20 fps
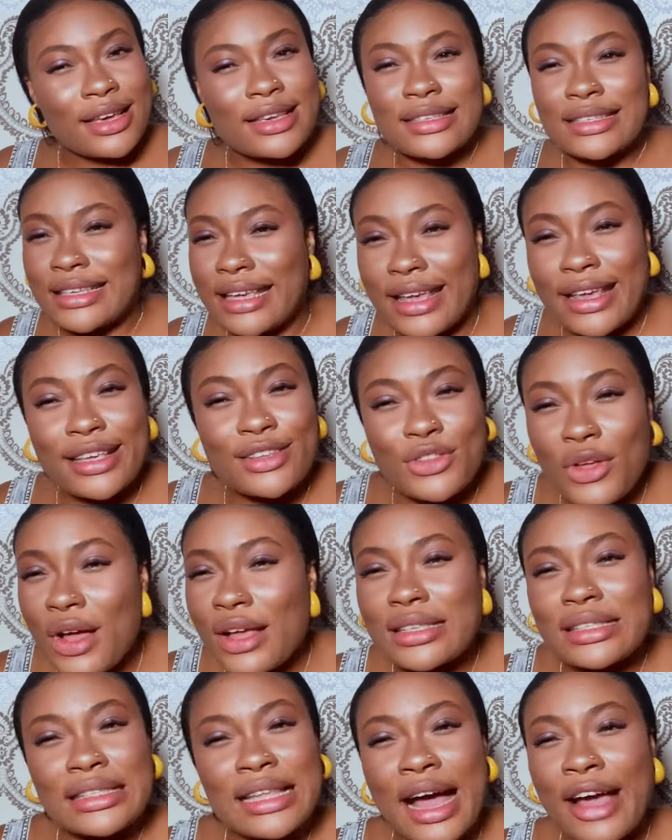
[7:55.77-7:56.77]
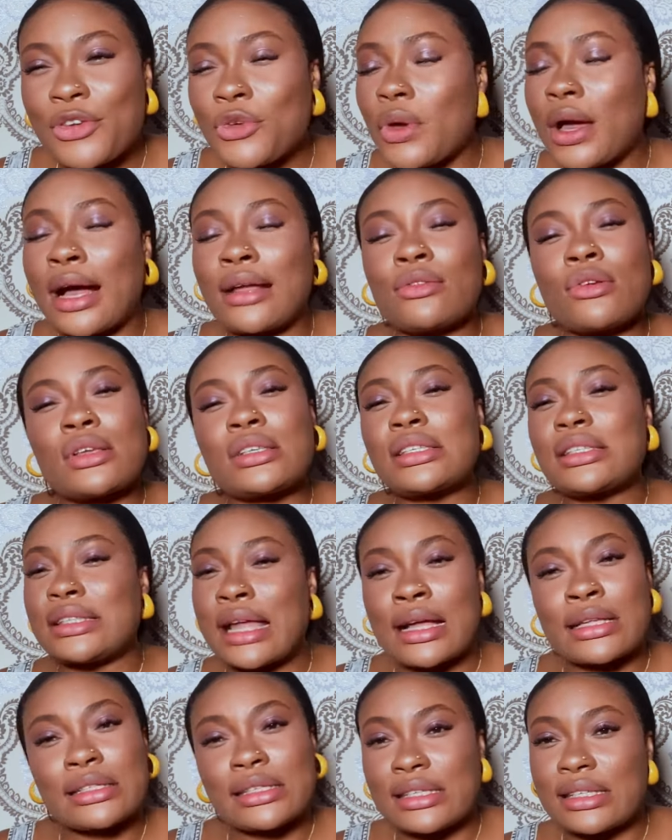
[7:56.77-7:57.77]
She knows that you cannot
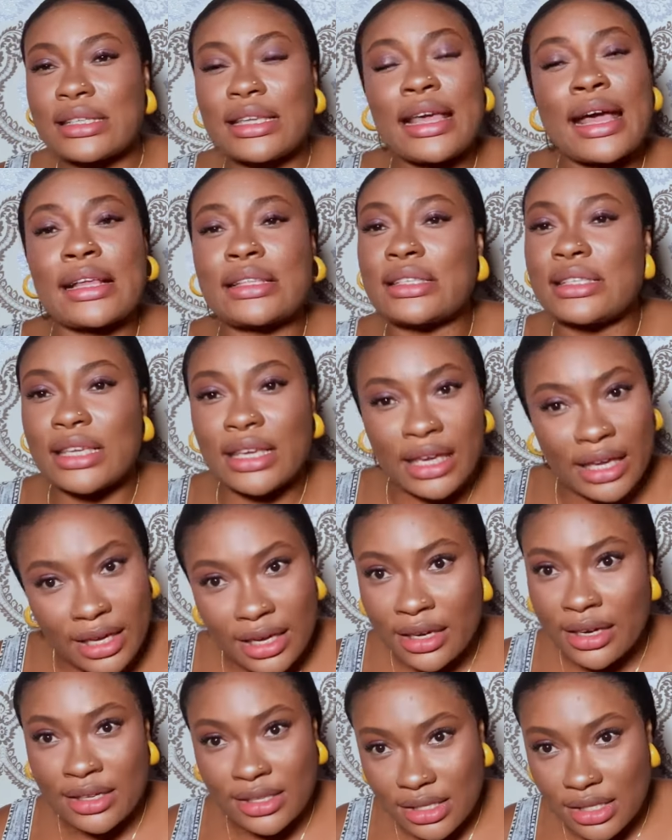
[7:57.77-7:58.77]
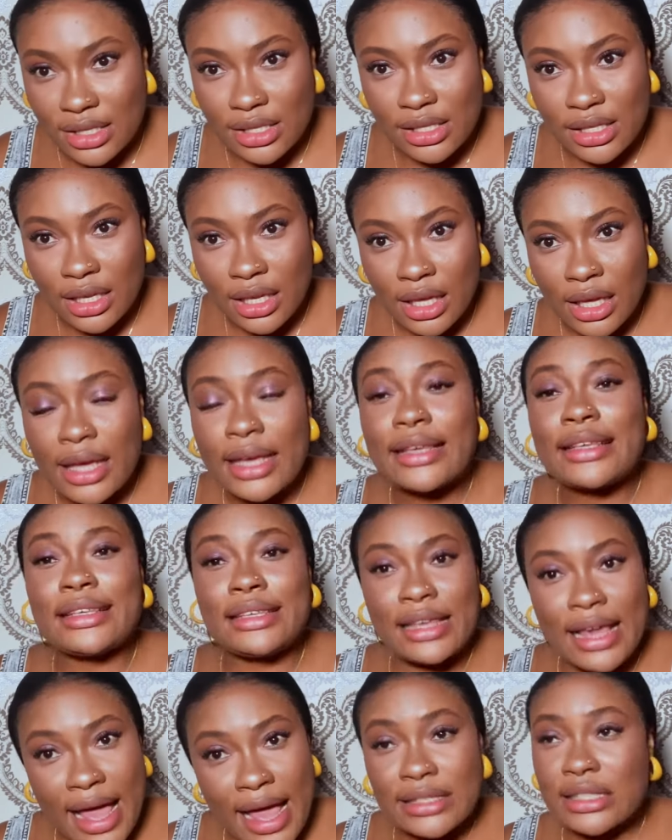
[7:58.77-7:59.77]
stand to see her tears.
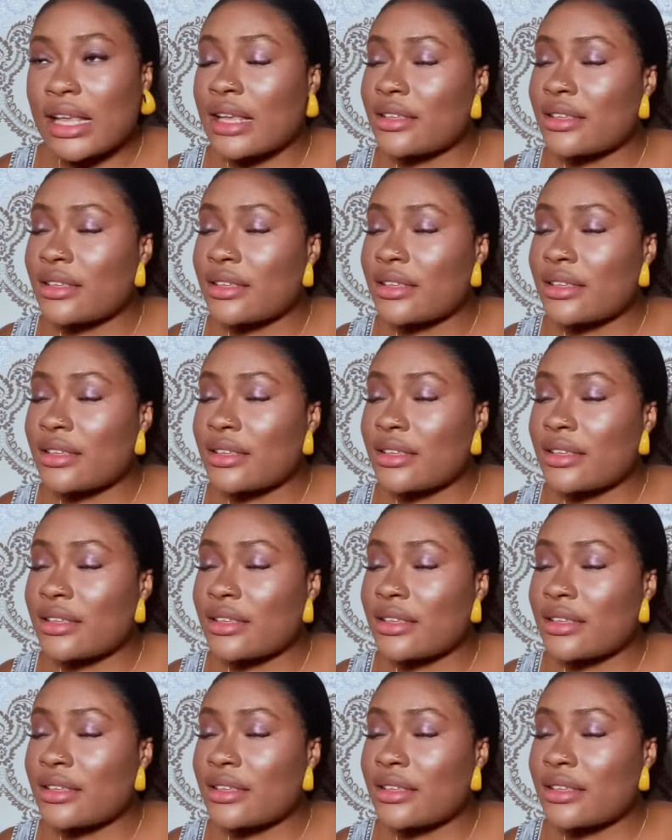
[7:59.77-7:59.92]
Yes,